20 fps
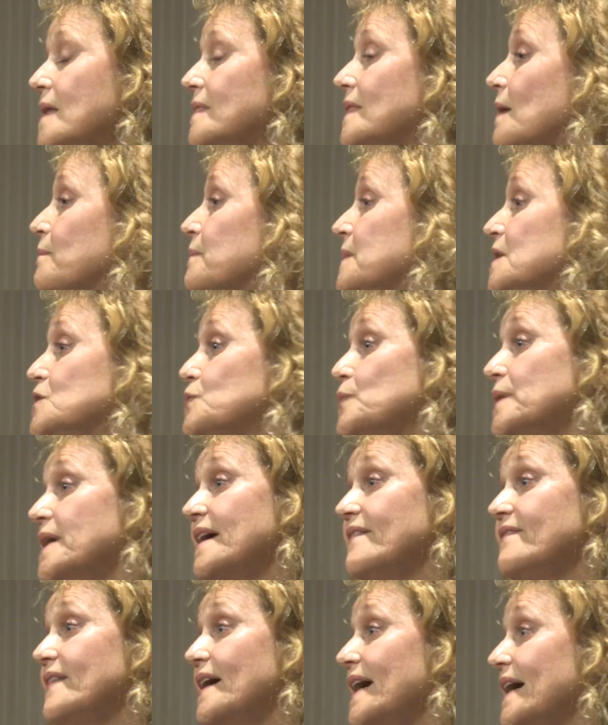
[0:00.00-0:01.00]
That means we
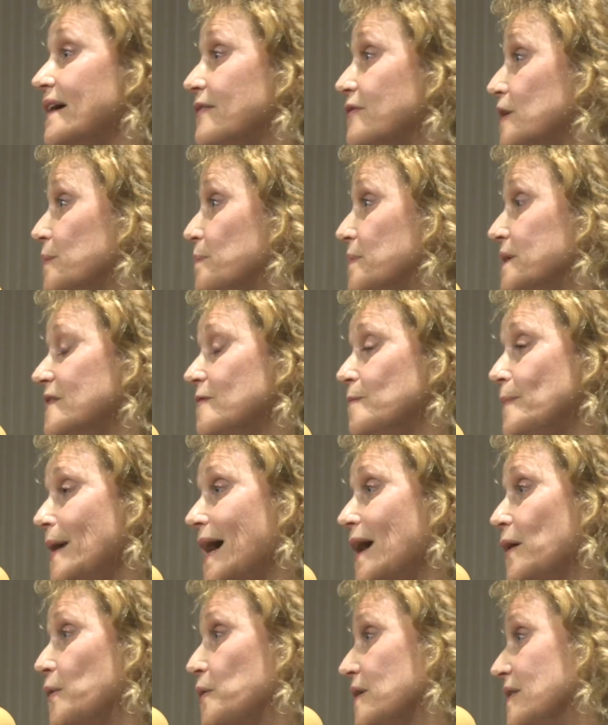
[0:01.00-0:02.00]
have every bit of
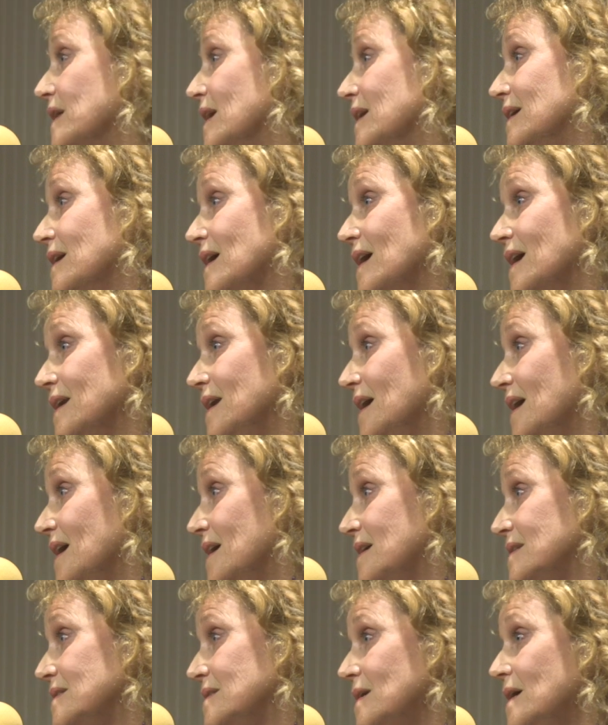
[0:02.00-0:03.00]
power that God
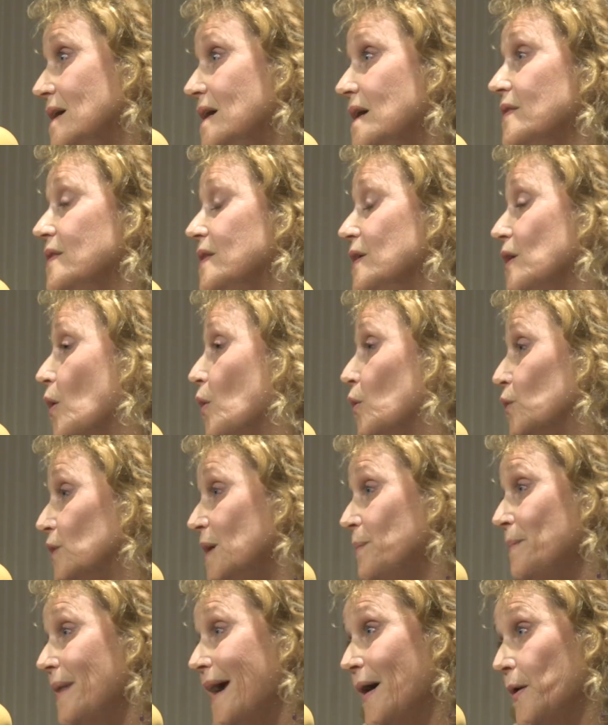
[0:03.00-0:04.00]
has. The
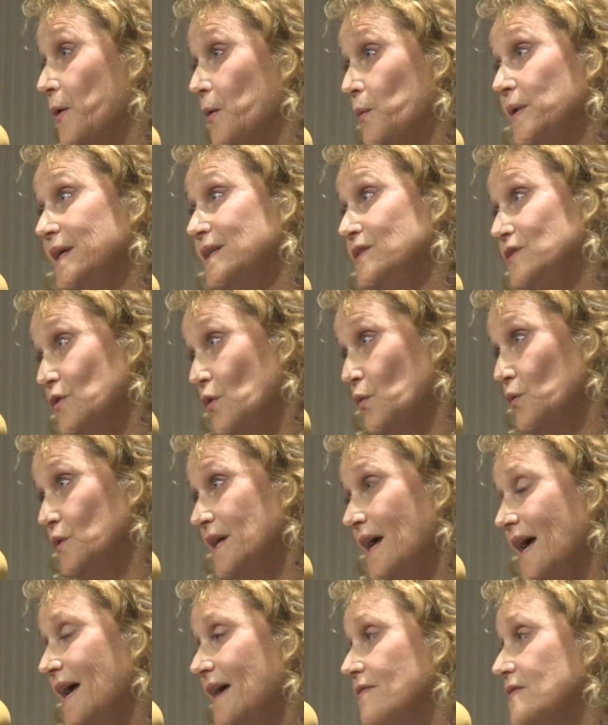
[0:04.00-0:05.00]
only power we don't
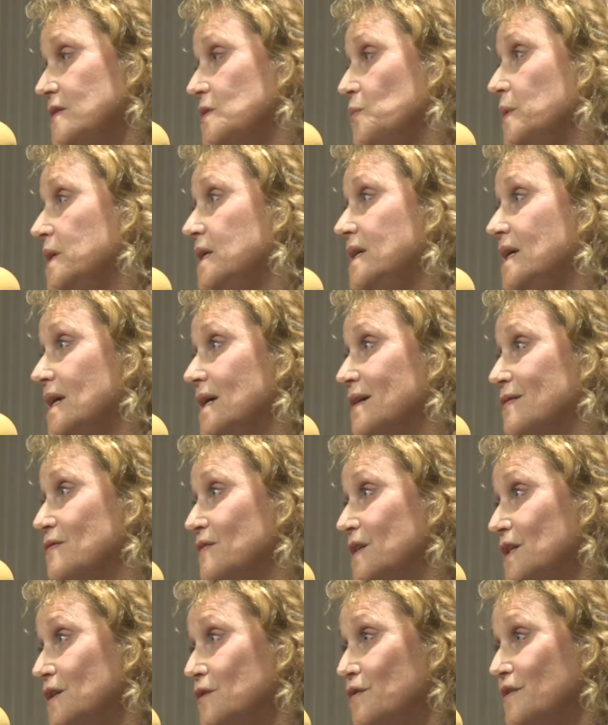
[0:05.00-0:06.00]
have is we can't
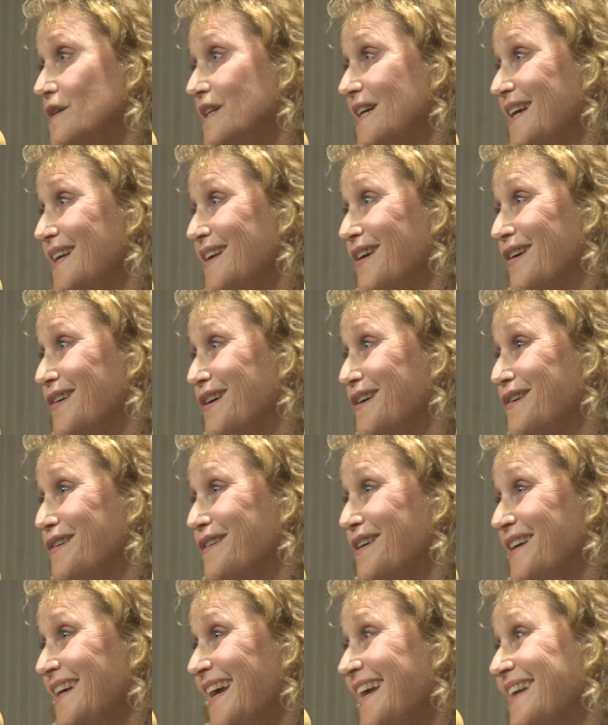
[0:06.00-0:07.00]
recreate our
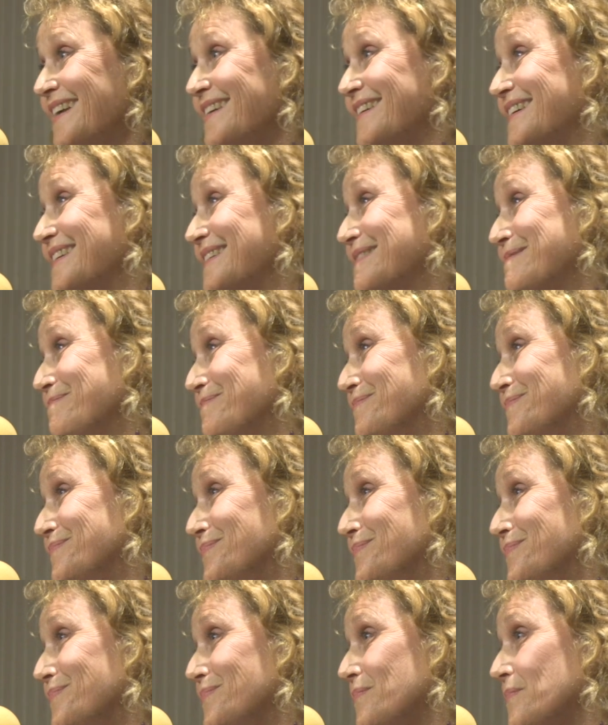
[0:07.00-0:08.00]
Creator.
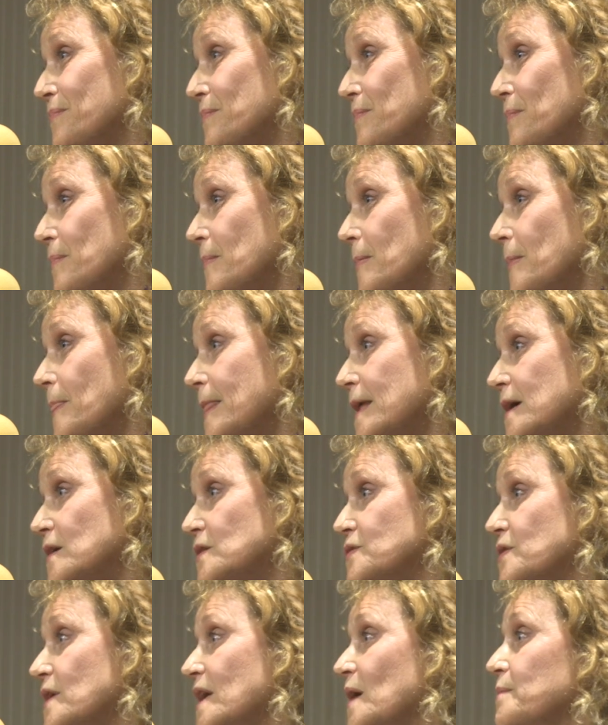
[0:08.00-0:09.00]

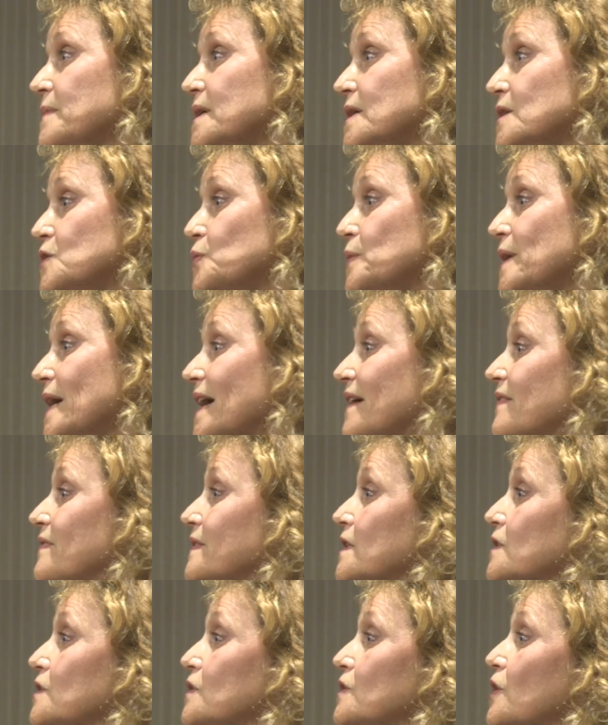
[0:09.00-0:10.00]
So that means we have
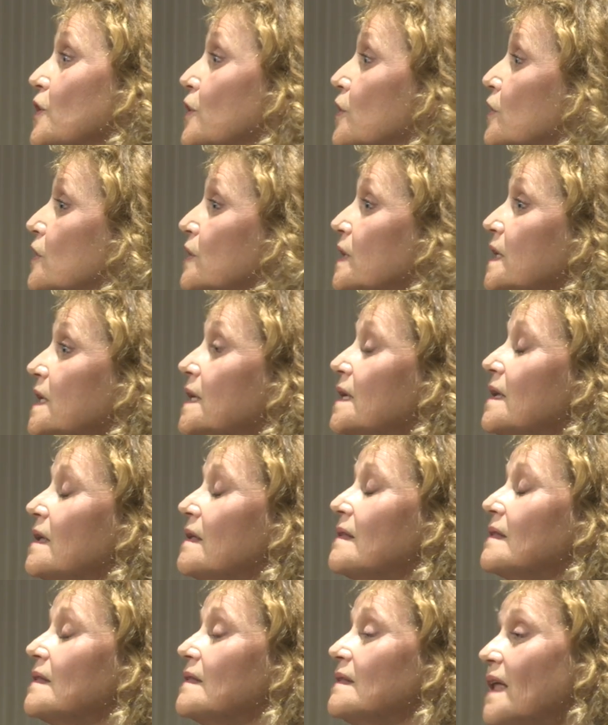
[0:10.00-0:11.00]
an eternally
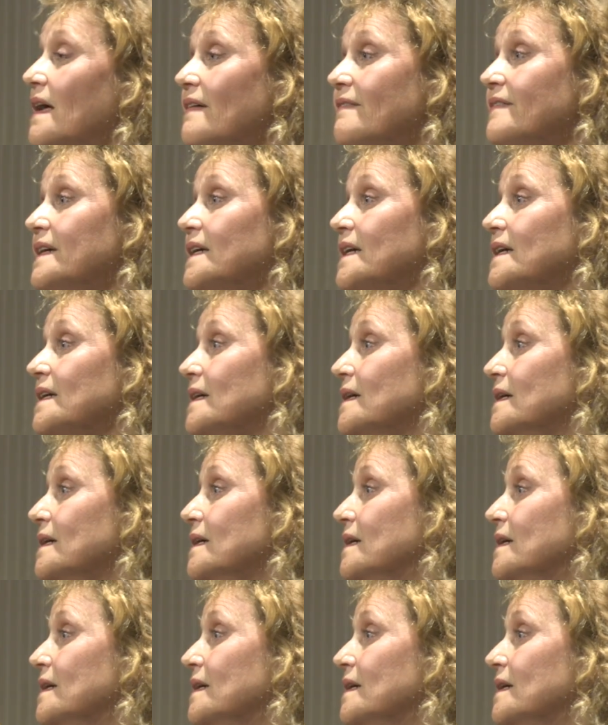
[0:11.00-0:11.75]
loving